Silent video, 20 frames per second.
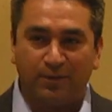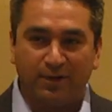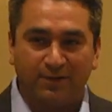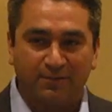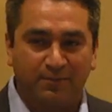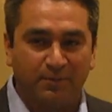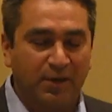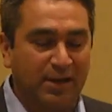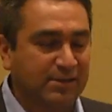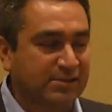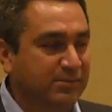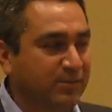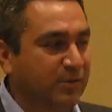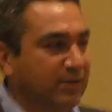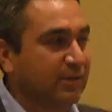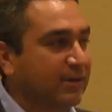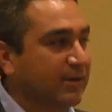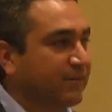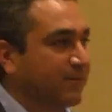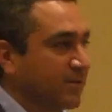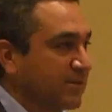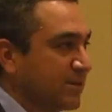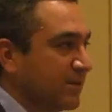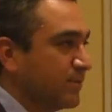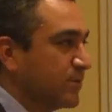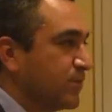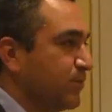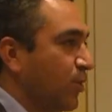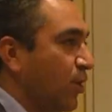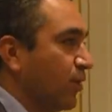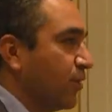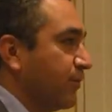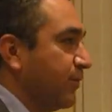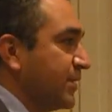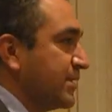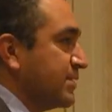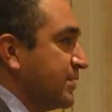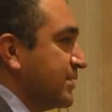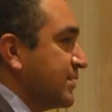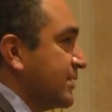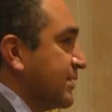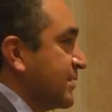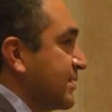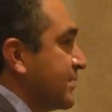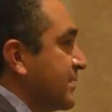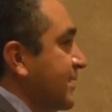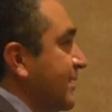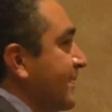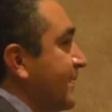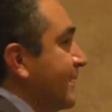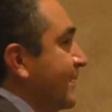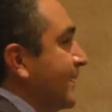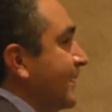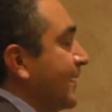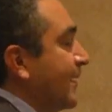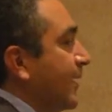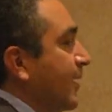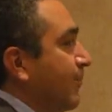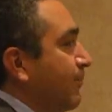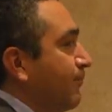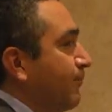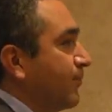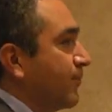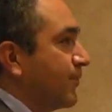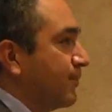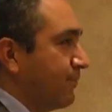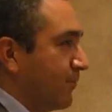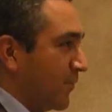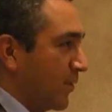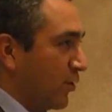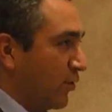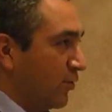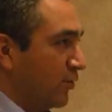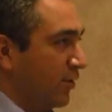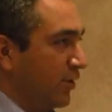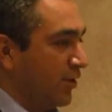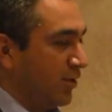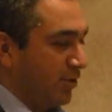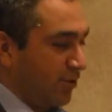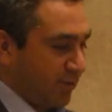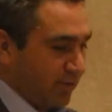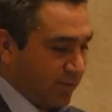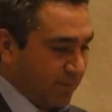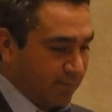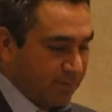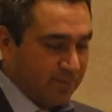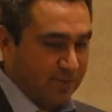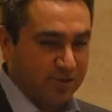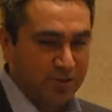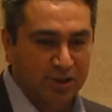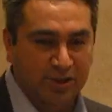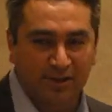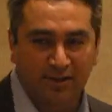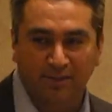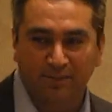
of possibility for some smaller businesses. Earlier, Sheila